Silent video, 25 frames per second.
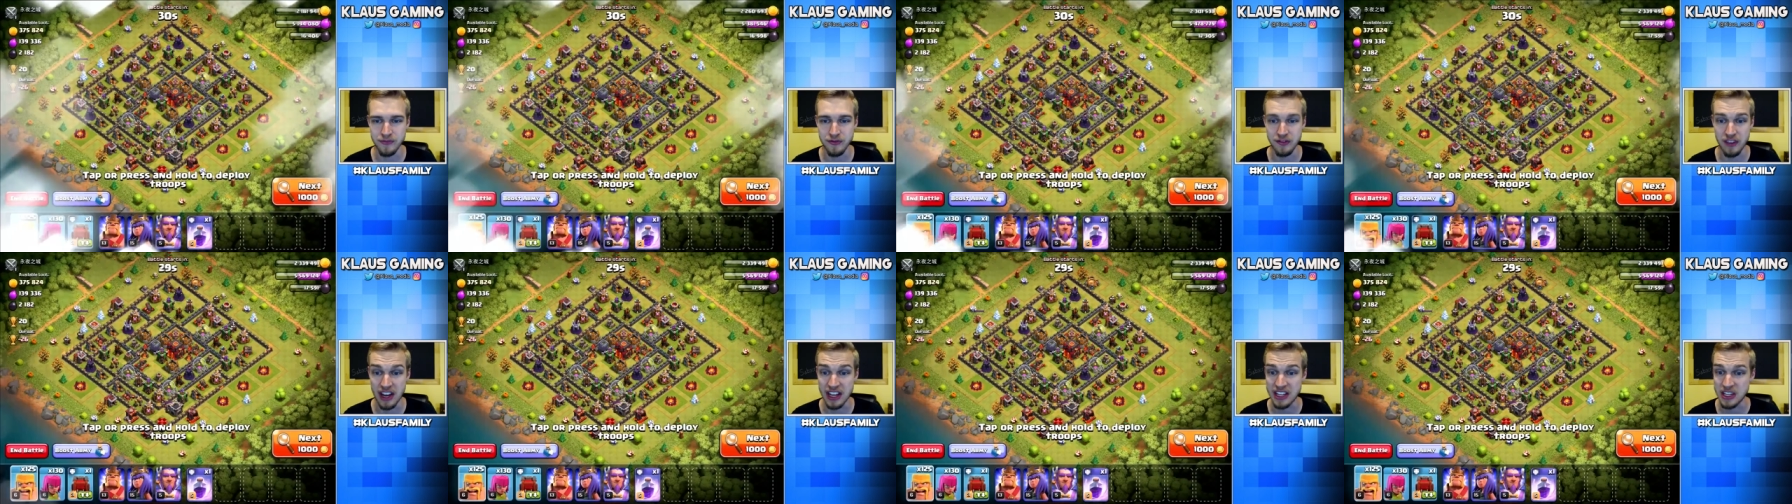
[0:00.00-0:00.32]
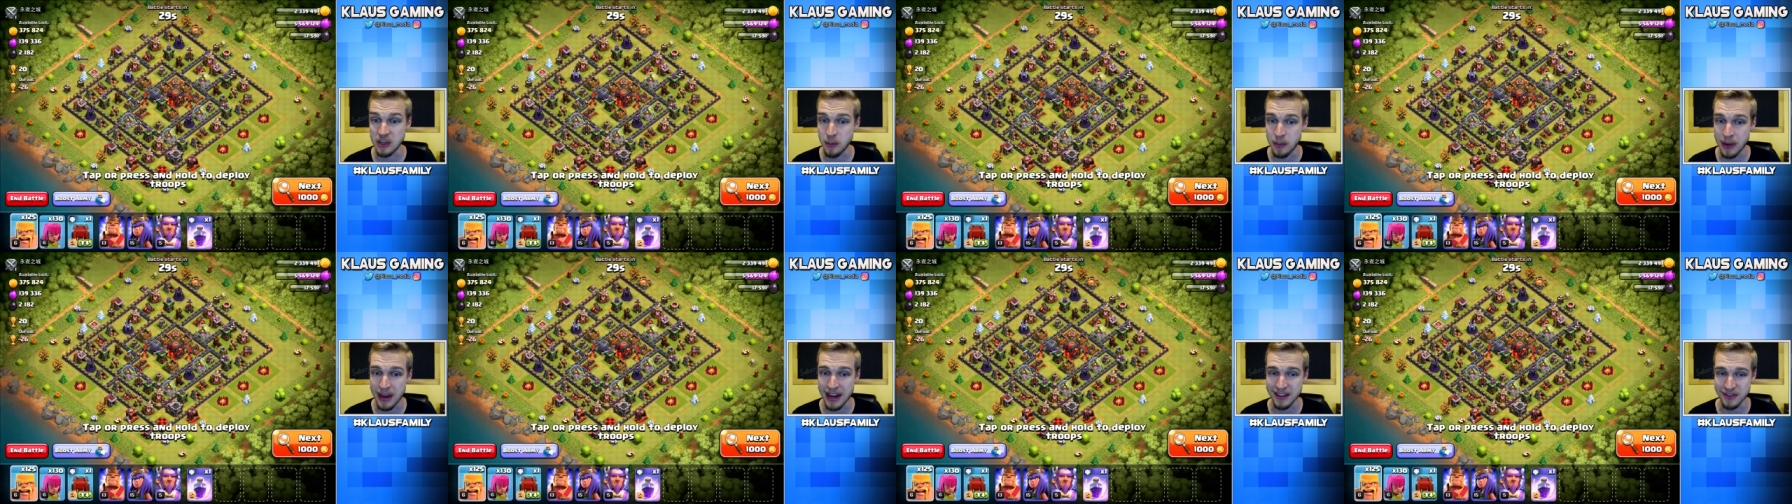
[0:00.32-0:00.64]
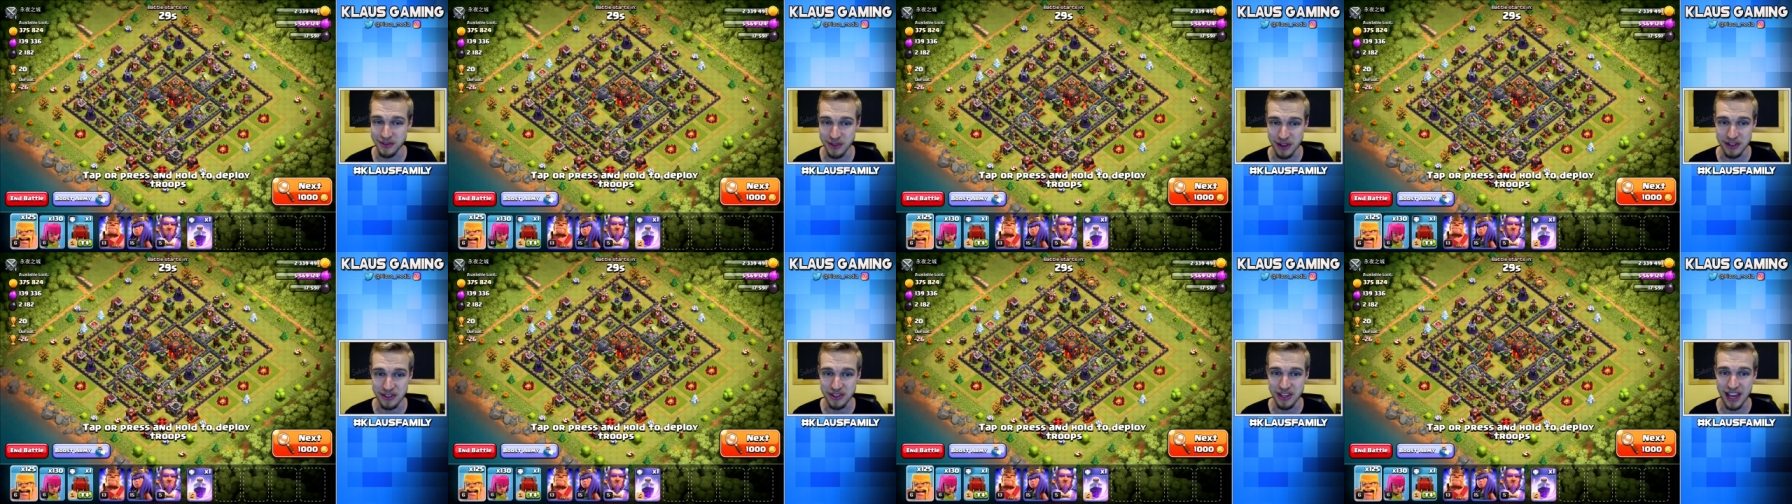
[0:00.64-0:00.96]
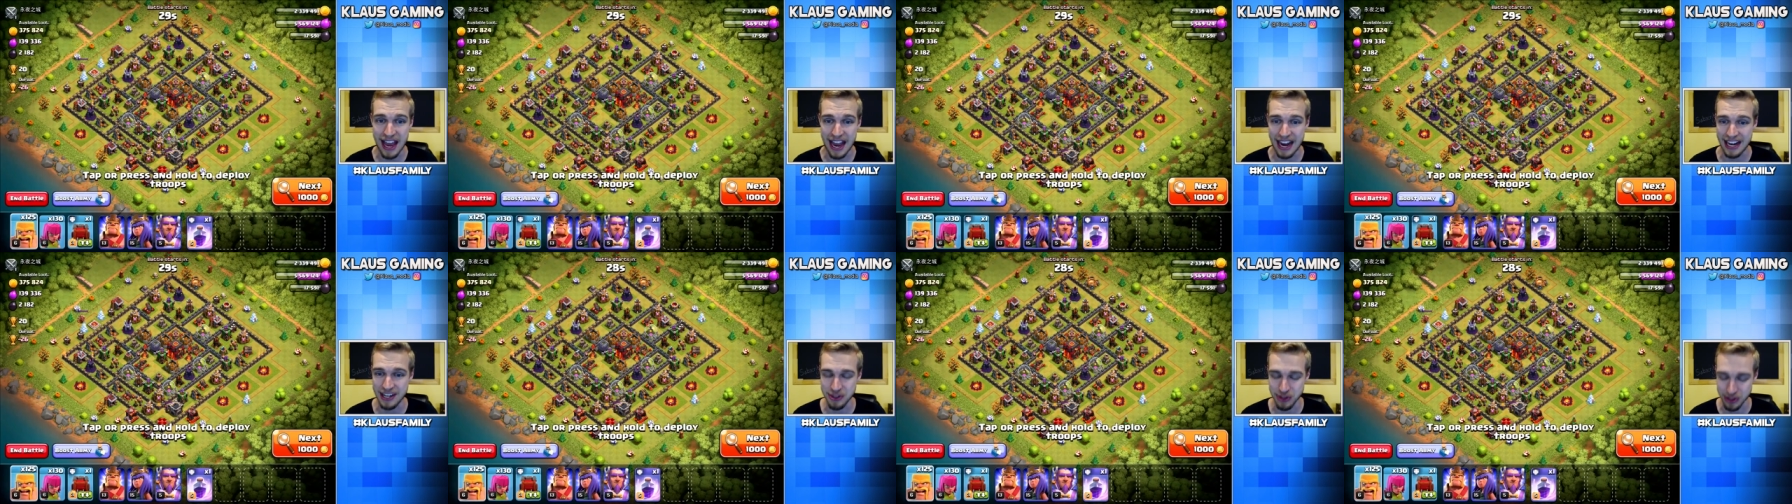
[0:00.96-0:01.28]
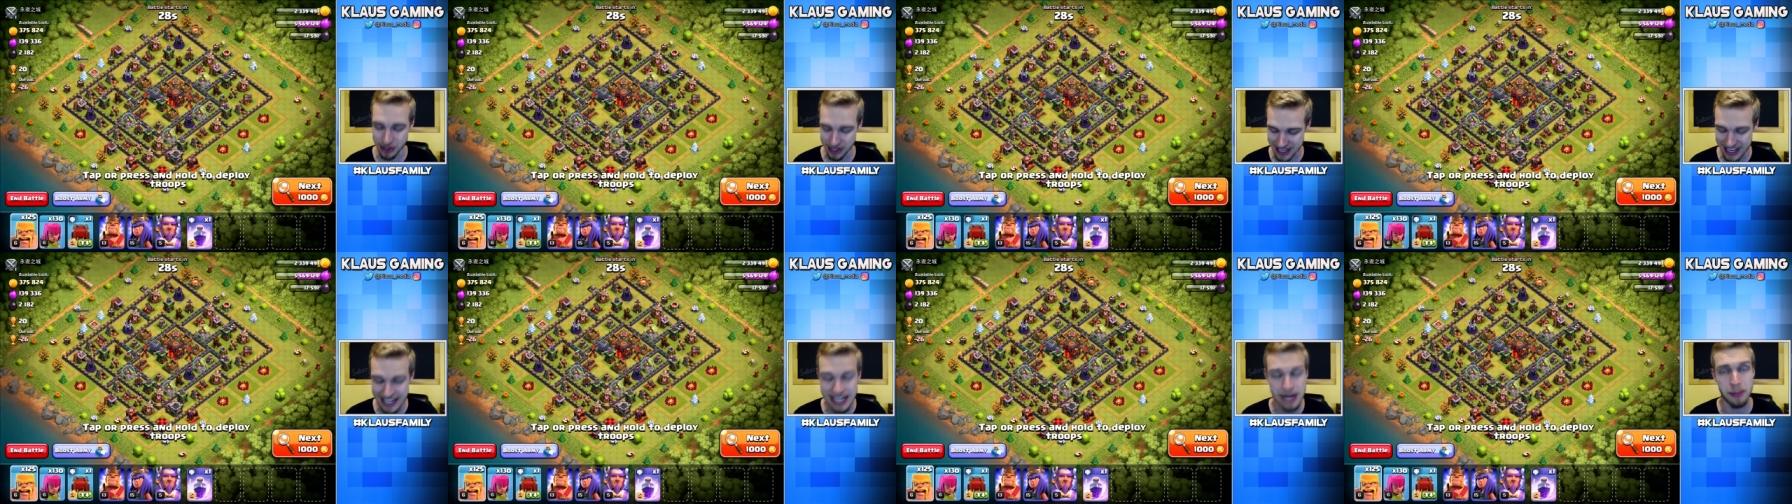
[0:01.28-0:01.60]
find a base that's
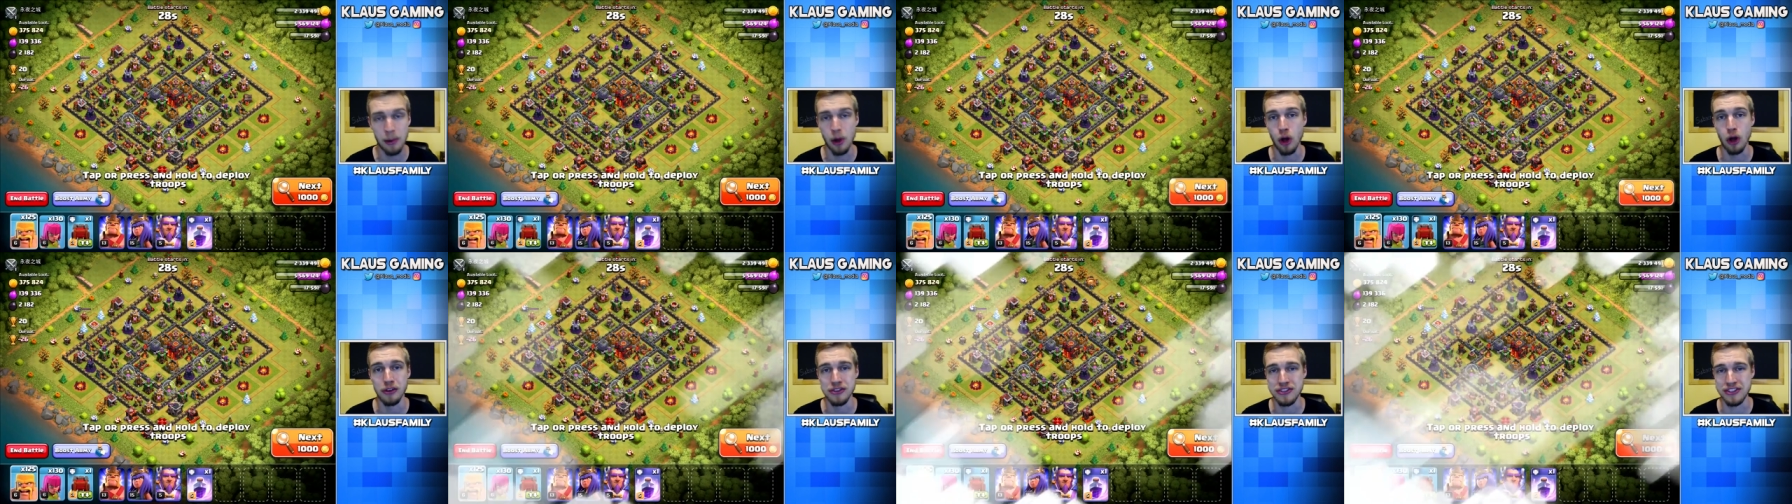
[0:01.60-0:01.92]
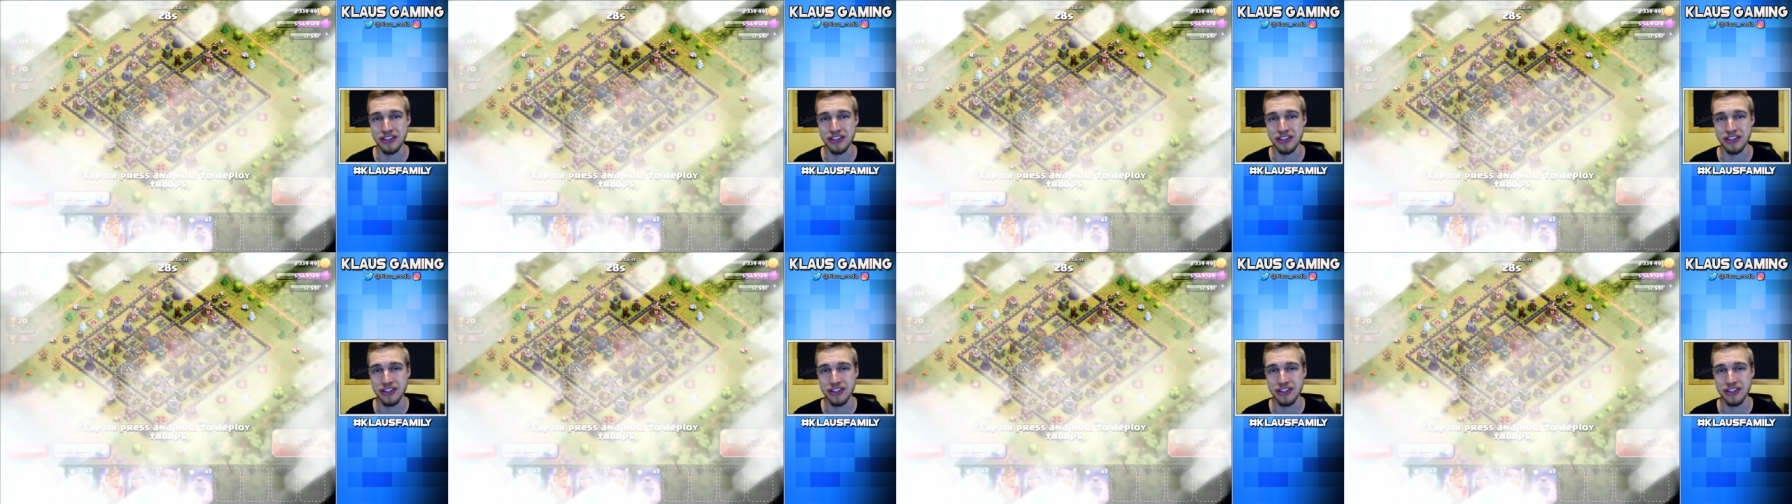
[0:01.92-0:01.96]
actually hittable.